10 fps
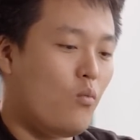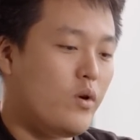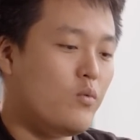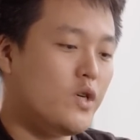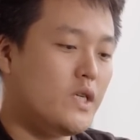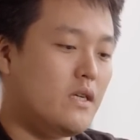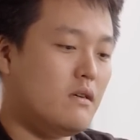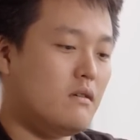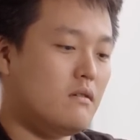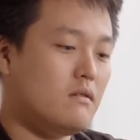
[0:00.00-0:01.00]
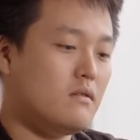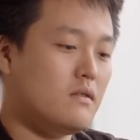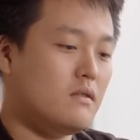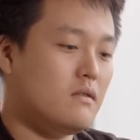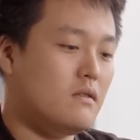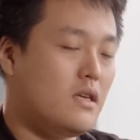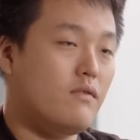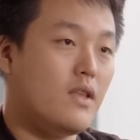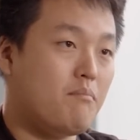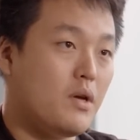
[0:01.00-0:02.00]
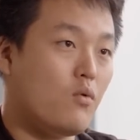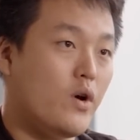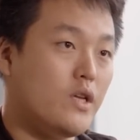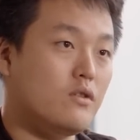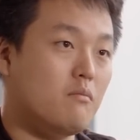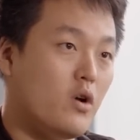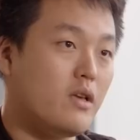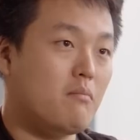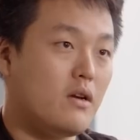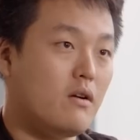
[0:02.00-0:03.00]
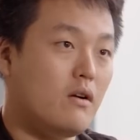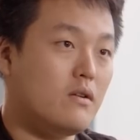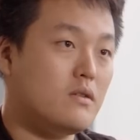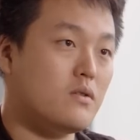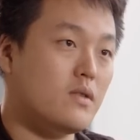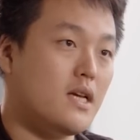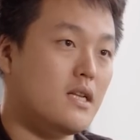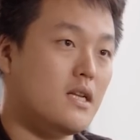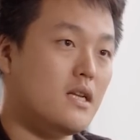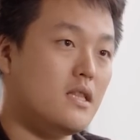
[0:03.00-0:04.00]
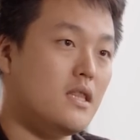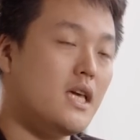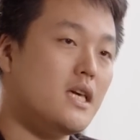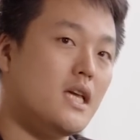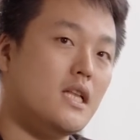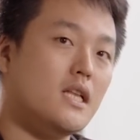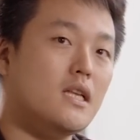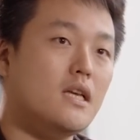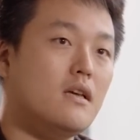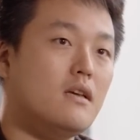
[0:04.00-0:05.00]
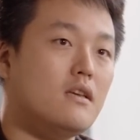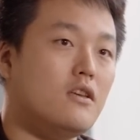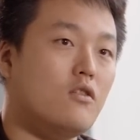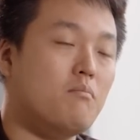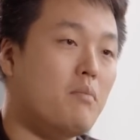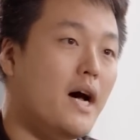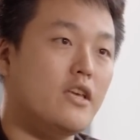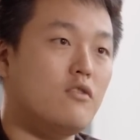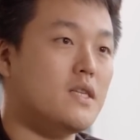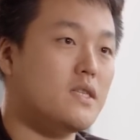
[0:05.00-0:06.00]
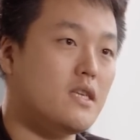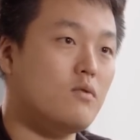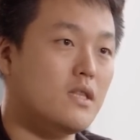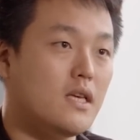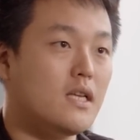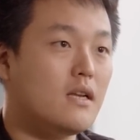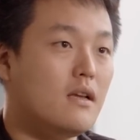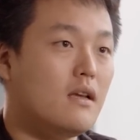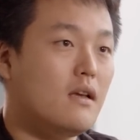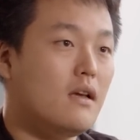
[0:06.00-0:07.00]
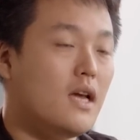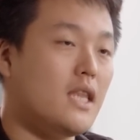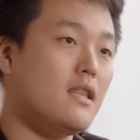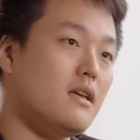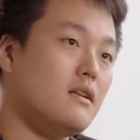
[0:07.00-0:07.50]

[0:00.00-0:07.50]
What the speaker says: we would give that Bitcoin to a market maker so that they can buy UST with it, and